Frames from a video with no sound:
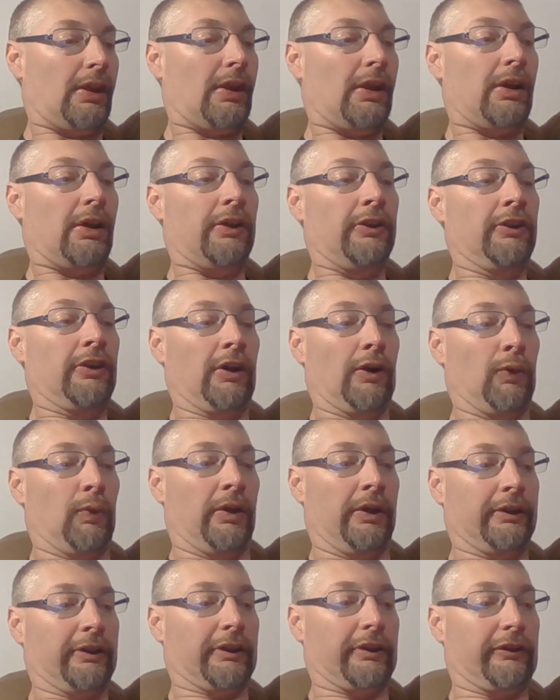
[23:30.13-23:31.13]
No
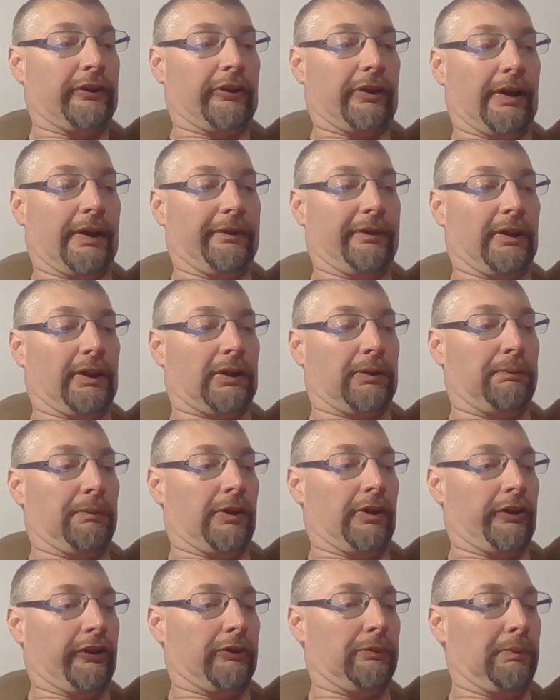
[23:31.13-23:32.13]
one can drive a
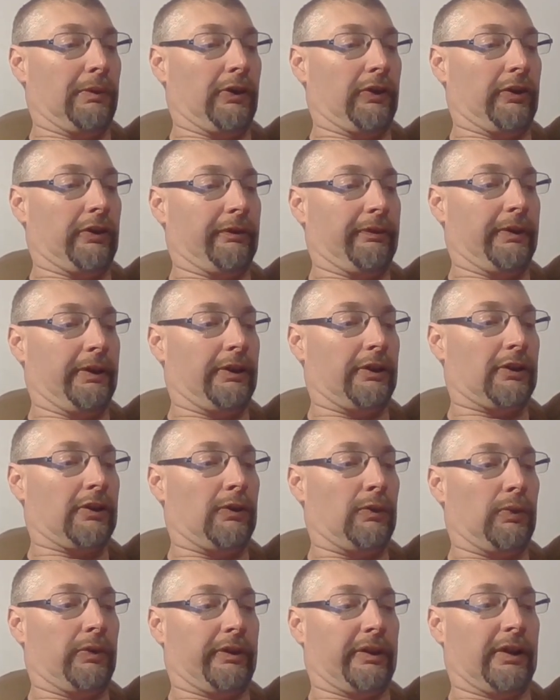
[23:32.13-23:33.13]
commercial motor vehicle
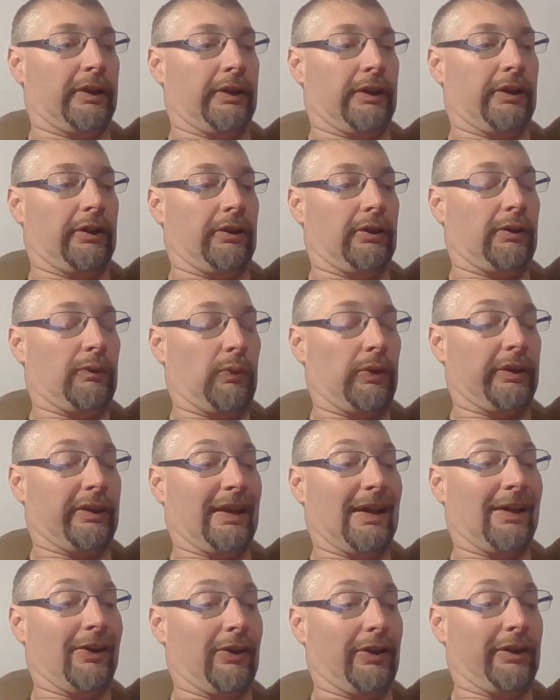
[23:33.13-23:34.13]
without
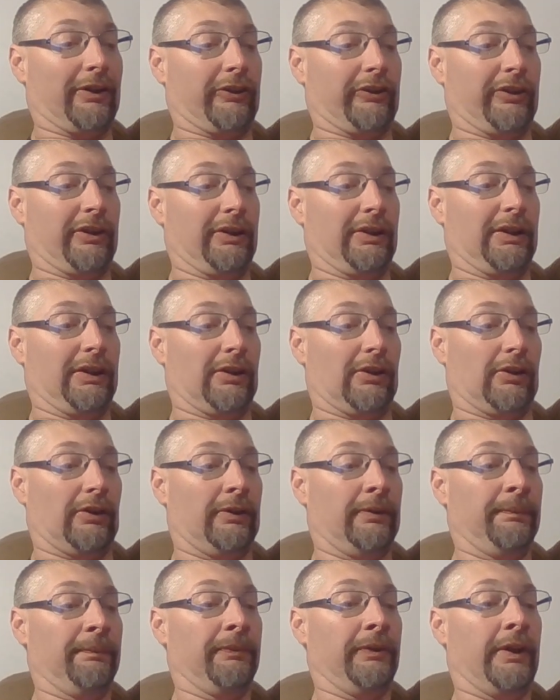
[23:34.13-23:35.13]
a CDL.
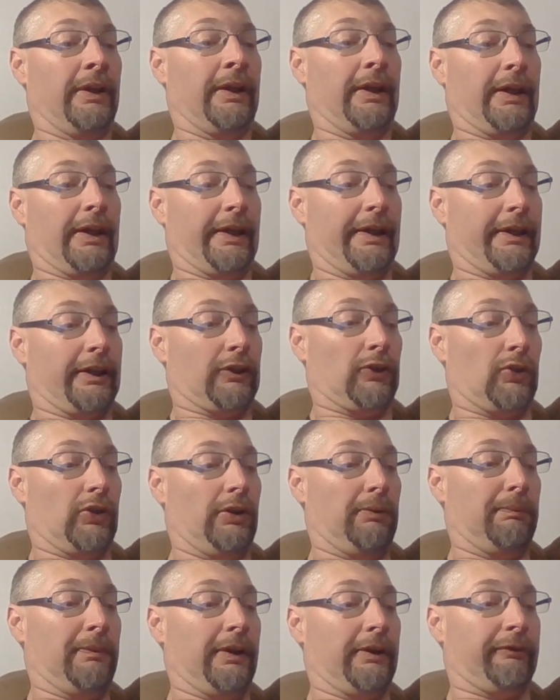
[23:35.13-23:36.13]
A court
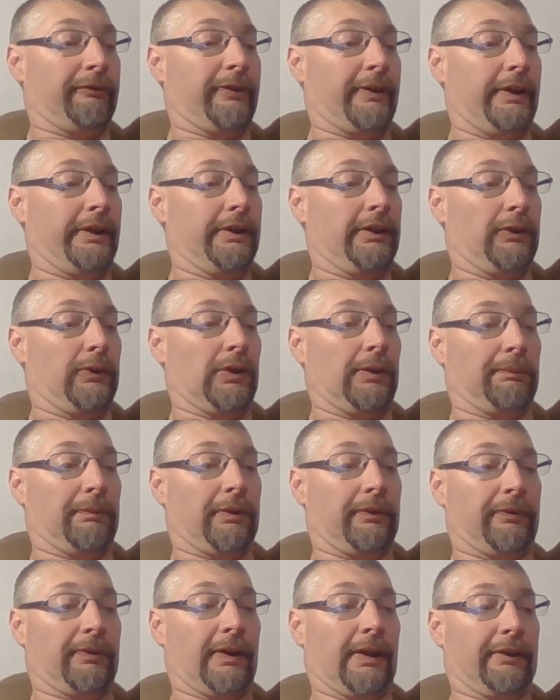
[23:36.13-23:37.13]
may fine you up to
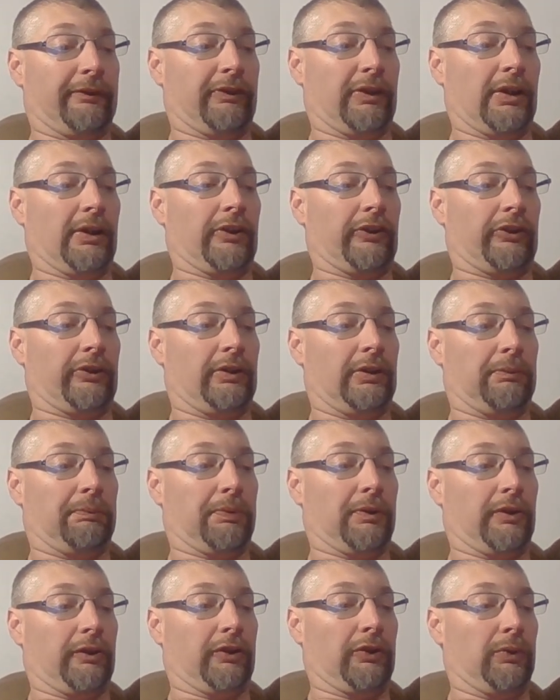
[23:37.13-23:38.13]
$5,000 and
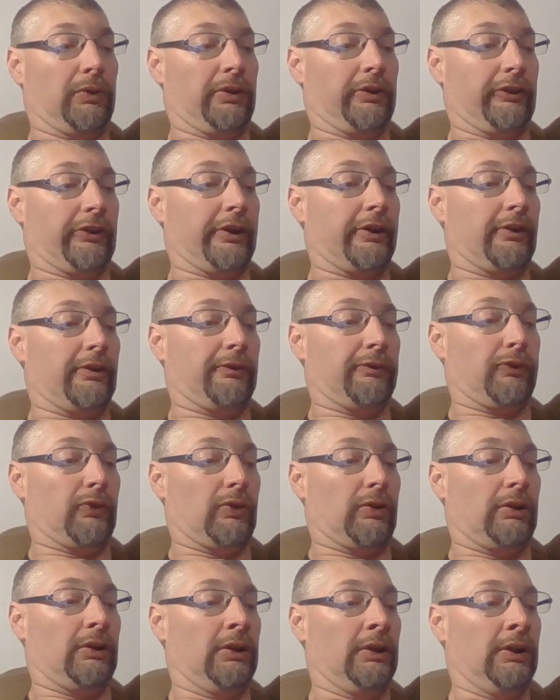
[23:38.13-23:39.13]
put you in jail
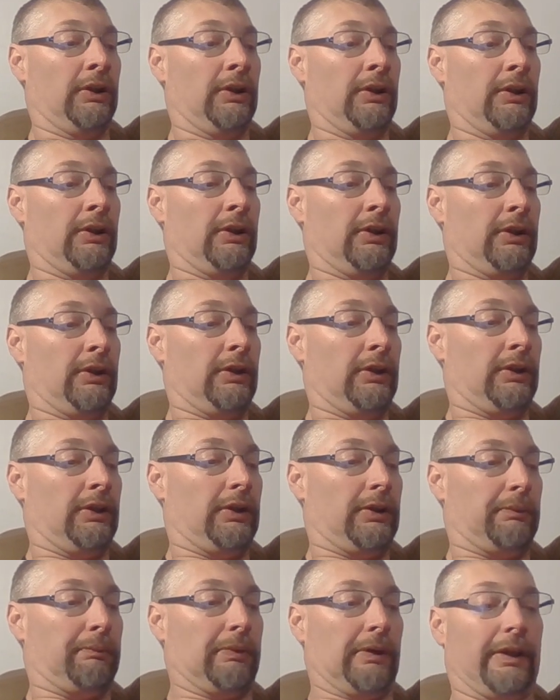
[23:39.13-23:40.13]
for
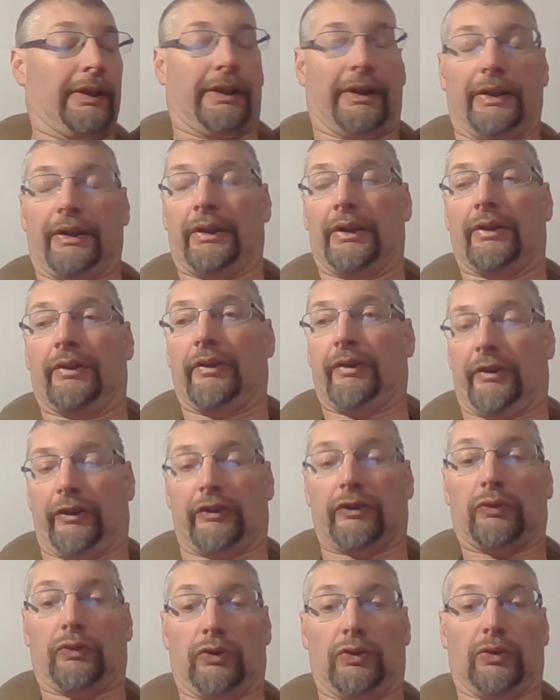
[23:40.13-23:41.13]
breaking
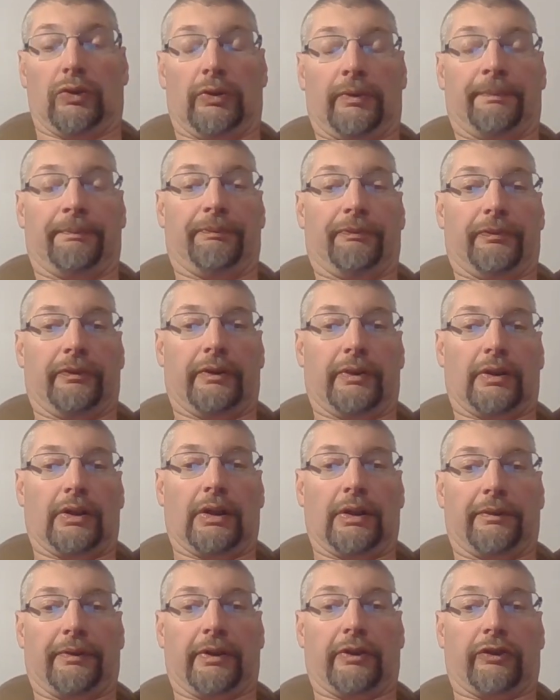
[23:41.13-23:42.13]
this rule.
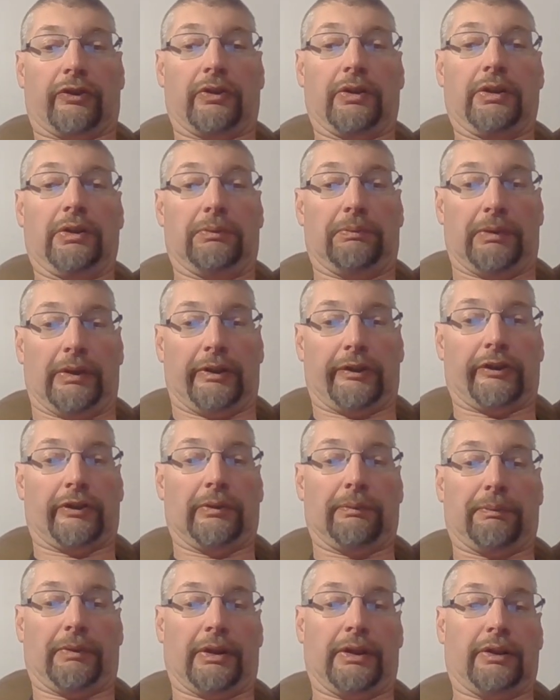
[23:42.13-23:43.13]
Obviously, you must
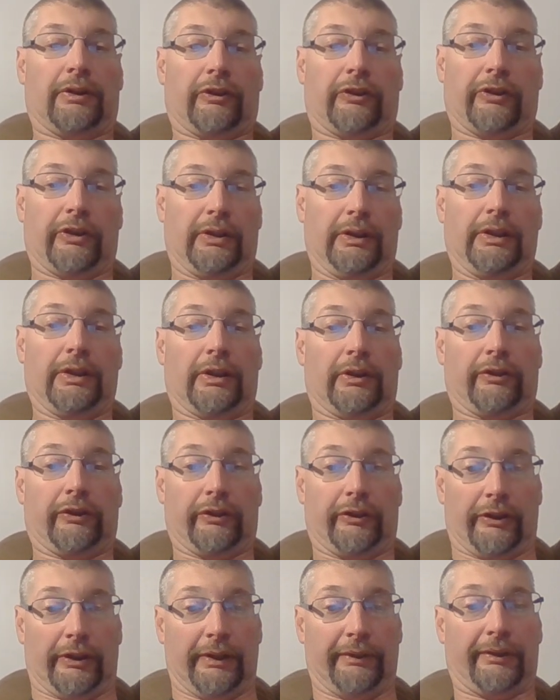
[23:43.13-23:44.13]
obtain a CDL to
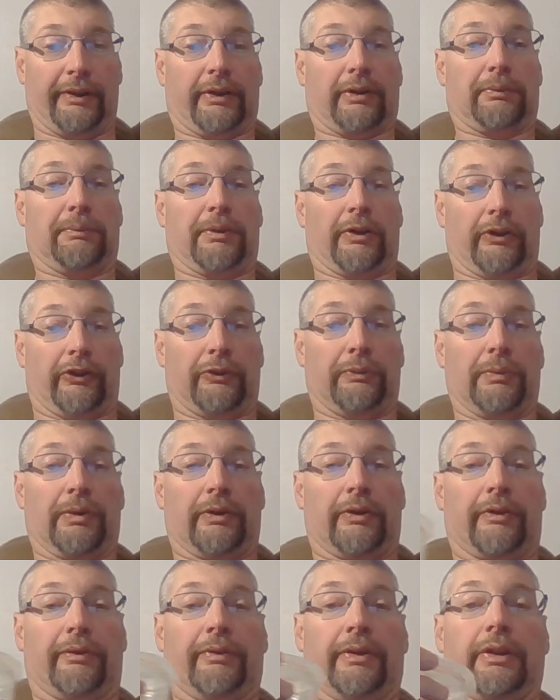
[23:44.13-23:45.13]
drive a commercial
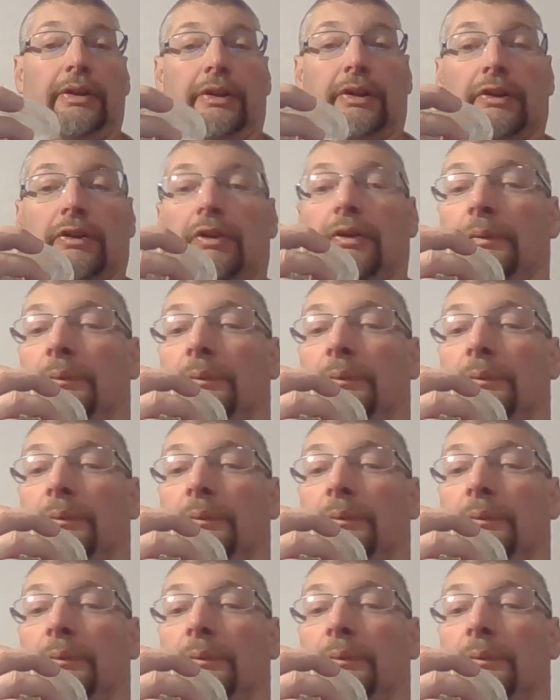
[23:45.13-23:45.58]
motor vehicle.